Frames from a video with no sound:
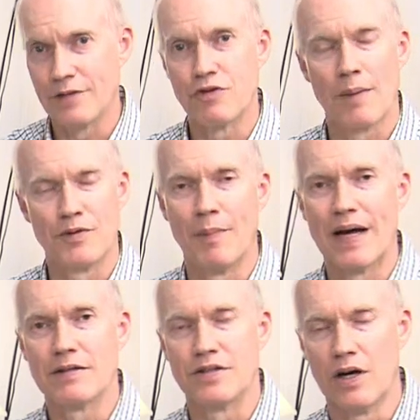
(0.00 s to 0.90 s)
I dropped
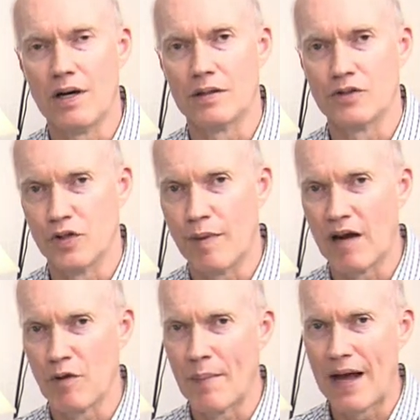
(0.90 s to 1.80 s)
my tongue to the
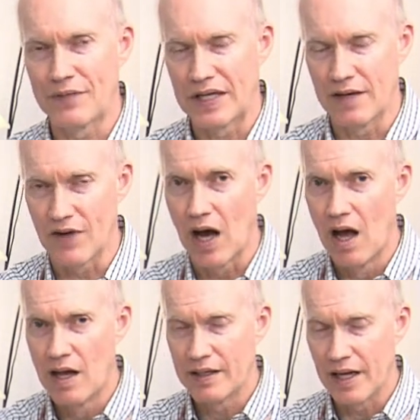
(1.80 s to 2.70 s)
bottom of my mouth to get a
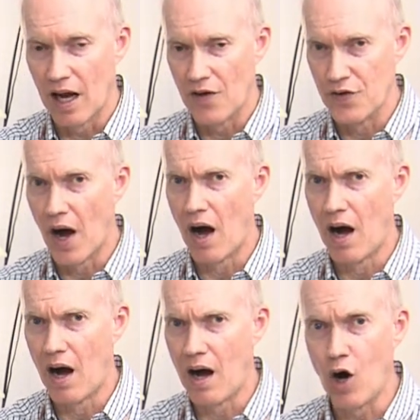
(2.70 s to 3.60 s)
uh,
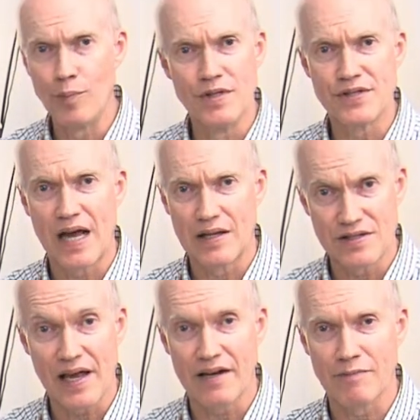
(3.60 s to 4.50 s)
da open sound
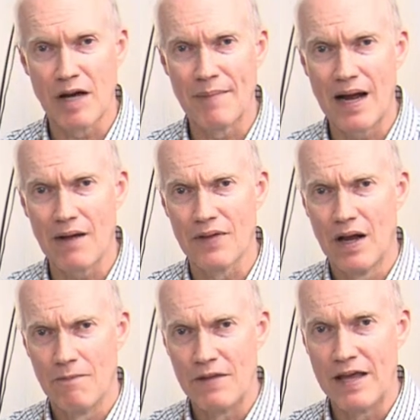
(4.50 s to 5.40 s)
inside of my mouth.
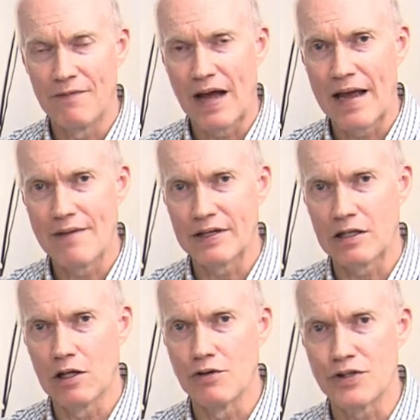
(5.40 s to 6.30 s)
If I have it
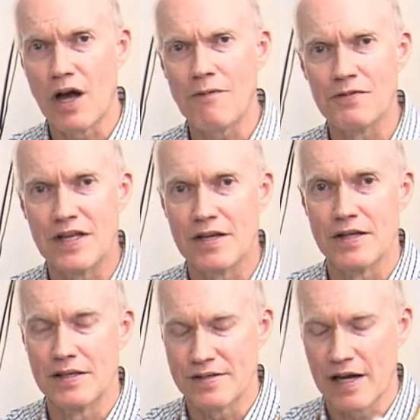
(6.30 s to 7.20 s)
closed off in the
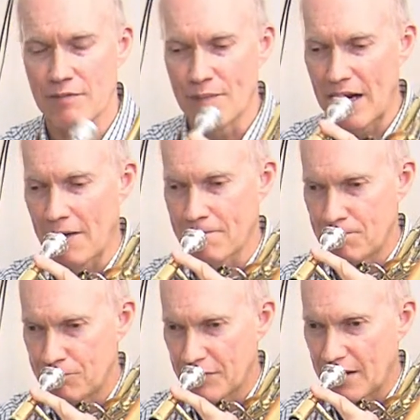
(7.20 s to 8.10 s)
in, inside of my mouth,
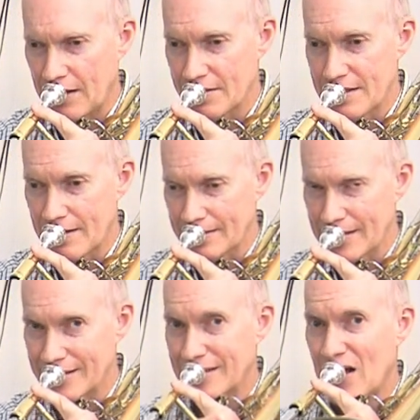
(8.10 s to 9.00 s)
it'll sound like
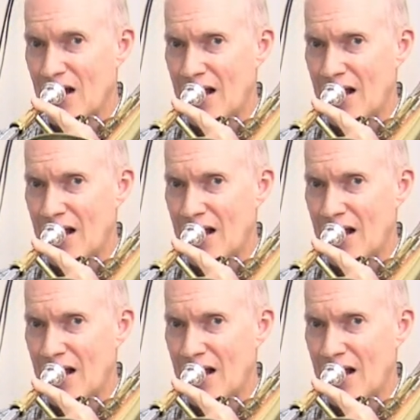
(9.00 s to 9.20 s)
this.